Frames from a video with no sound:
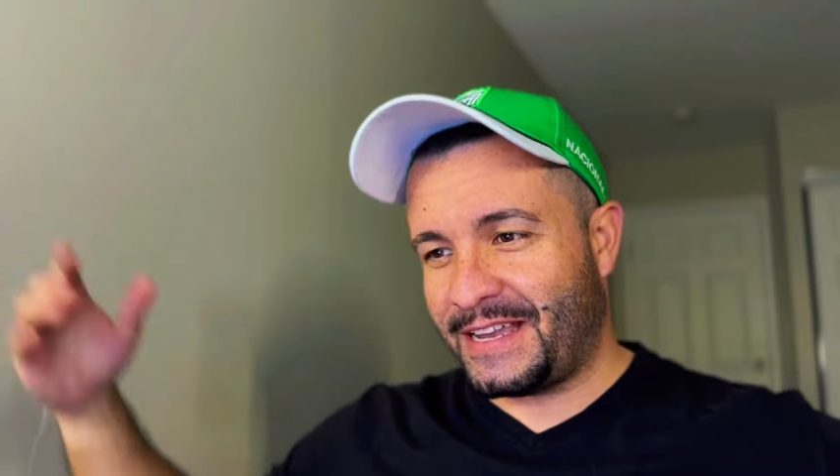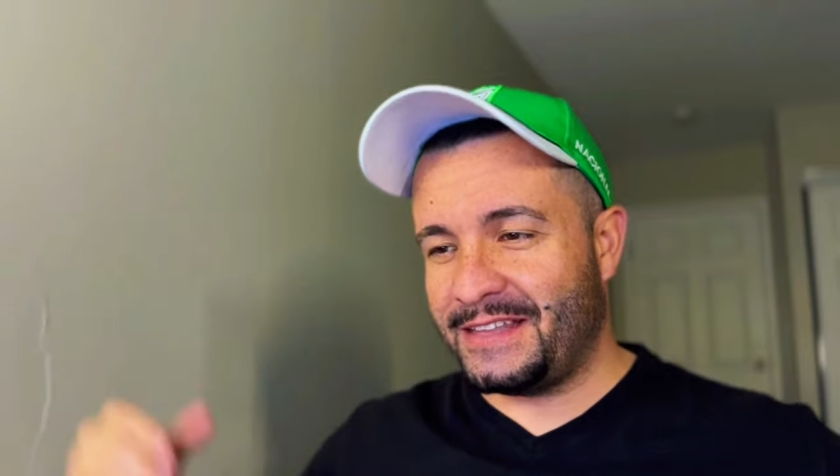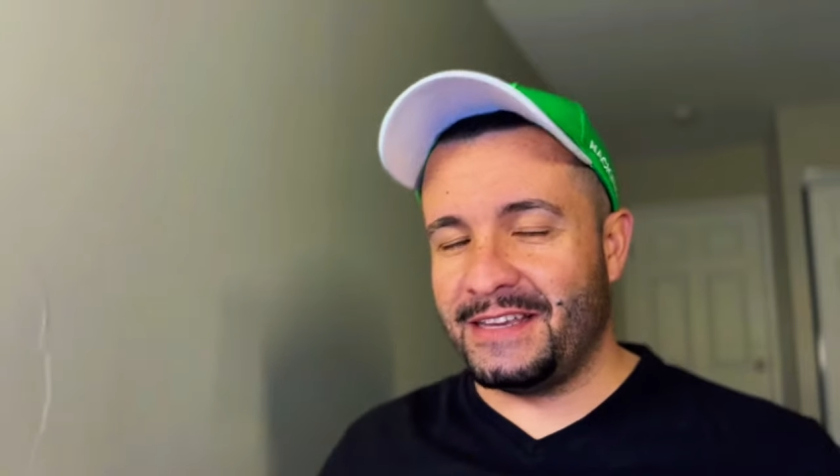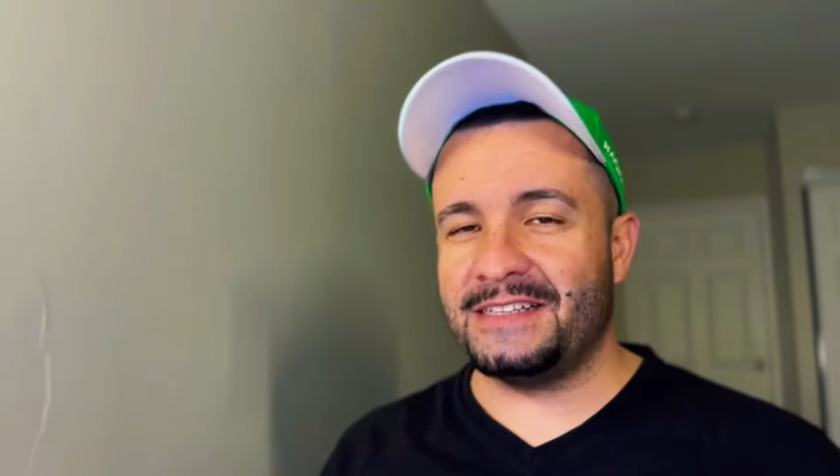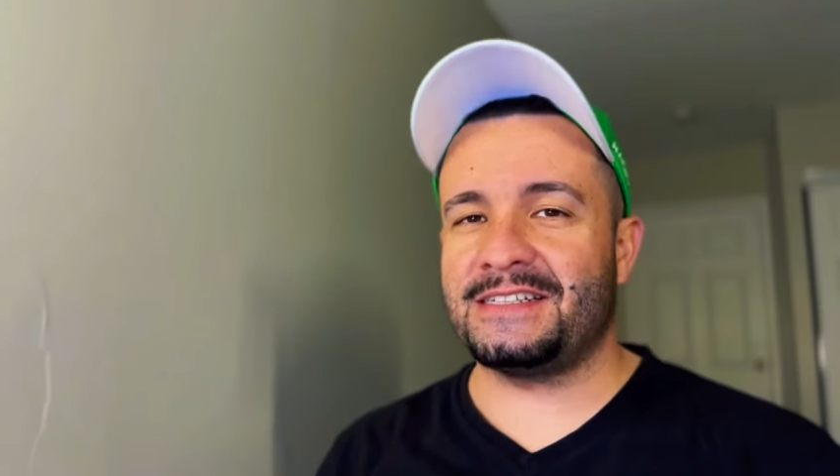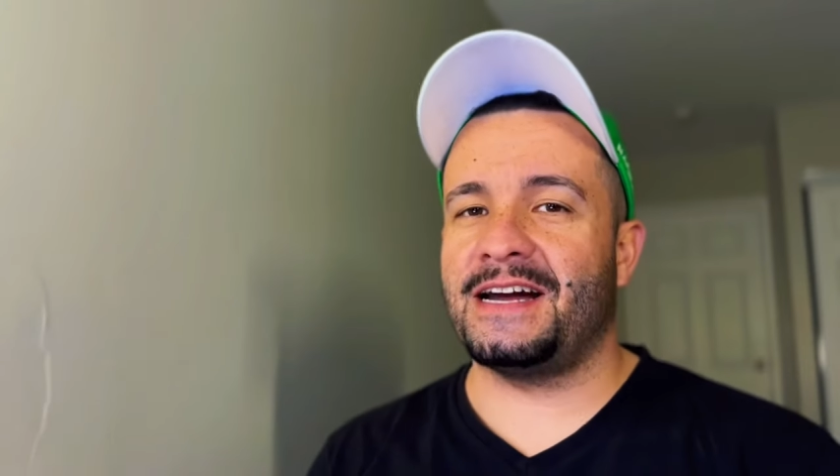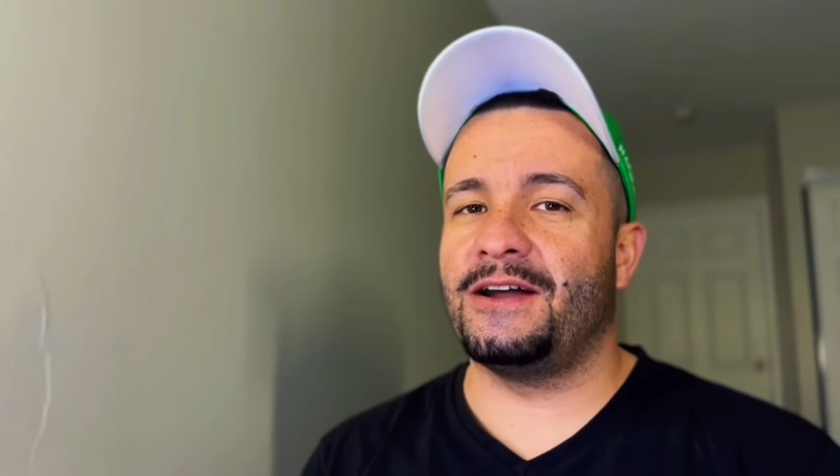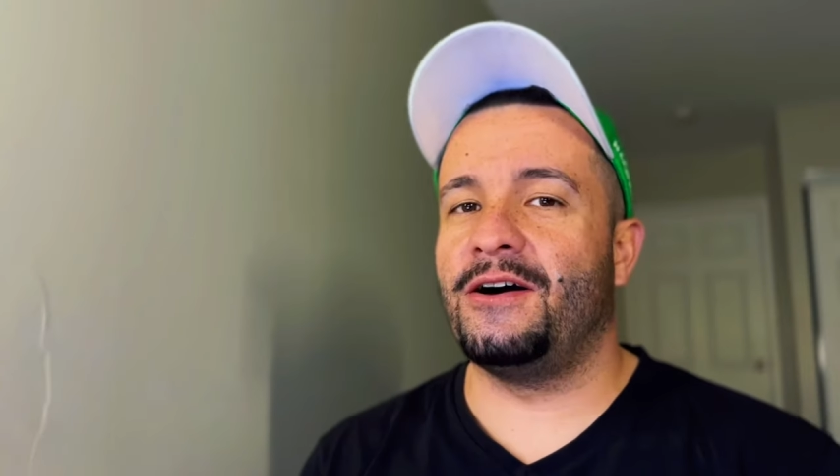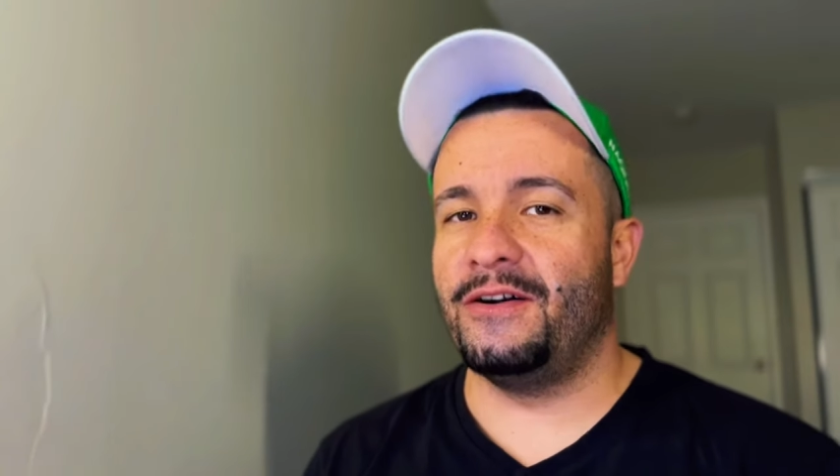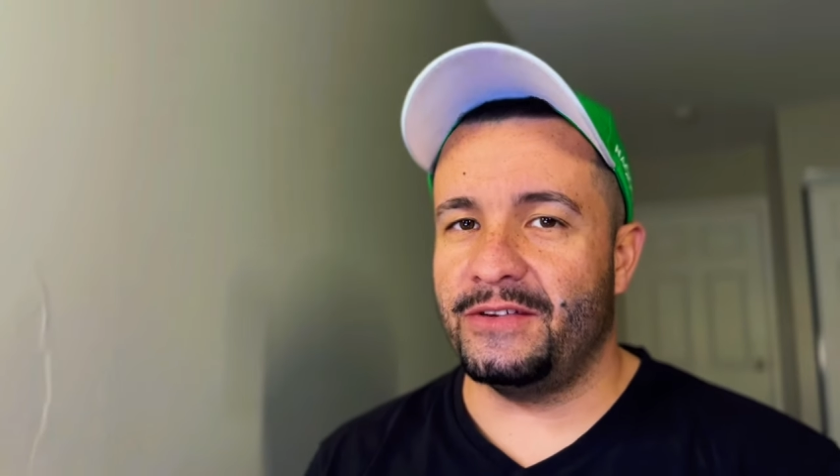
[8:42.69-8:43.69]
I think it's kind
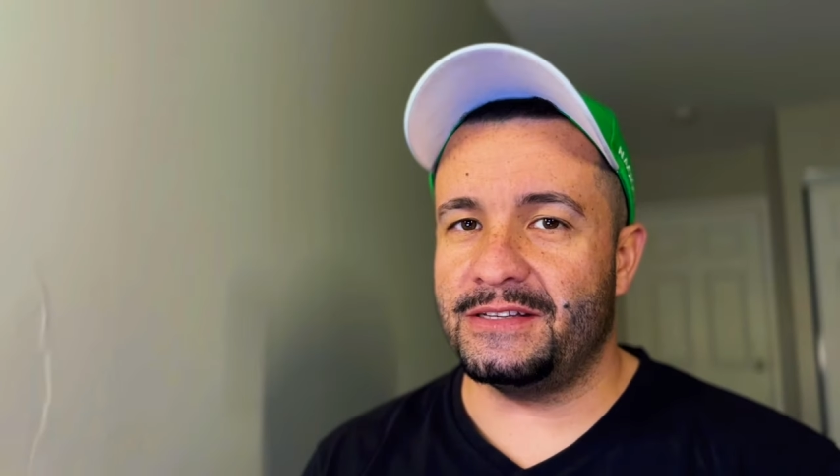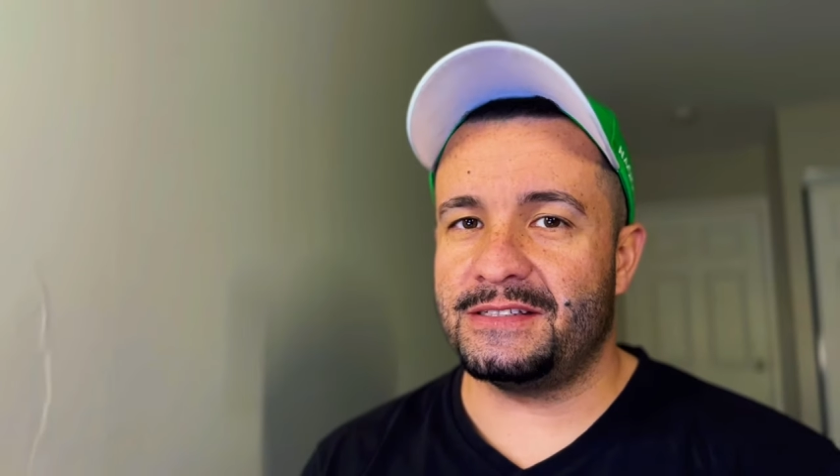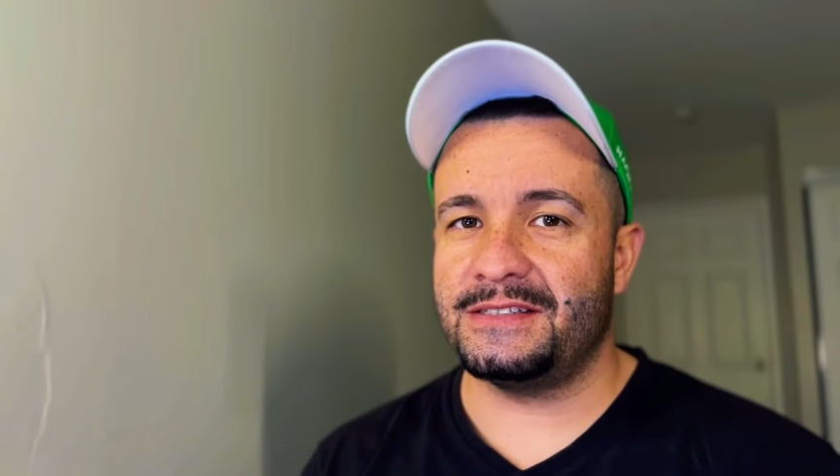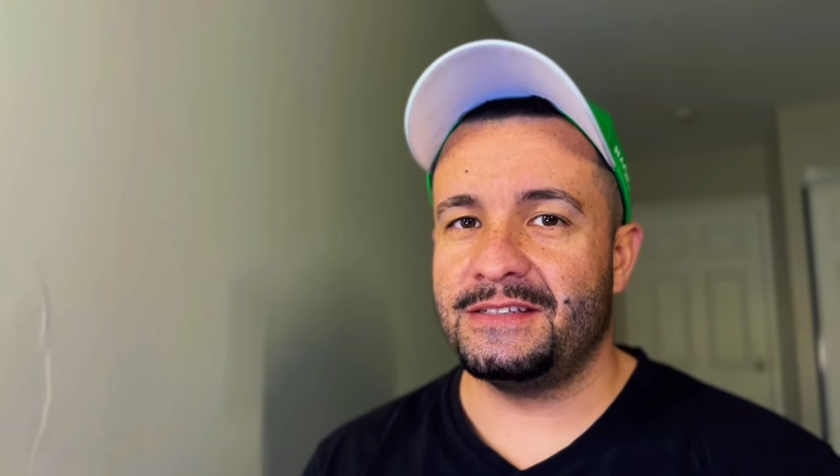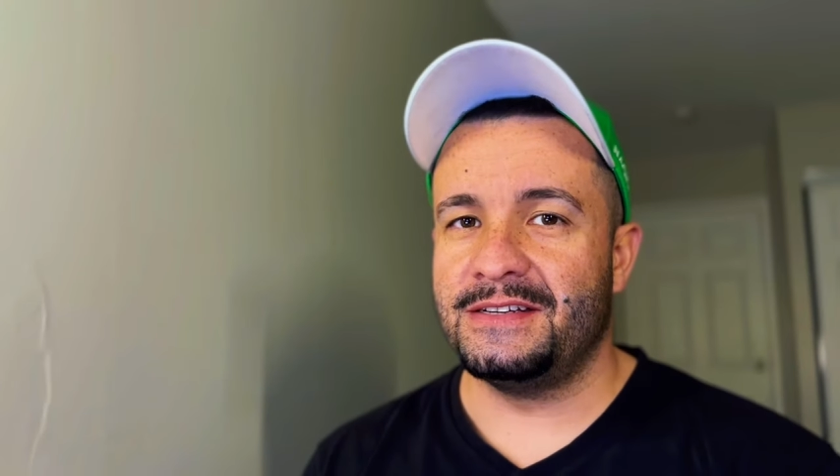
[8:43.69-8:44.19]
of obvious.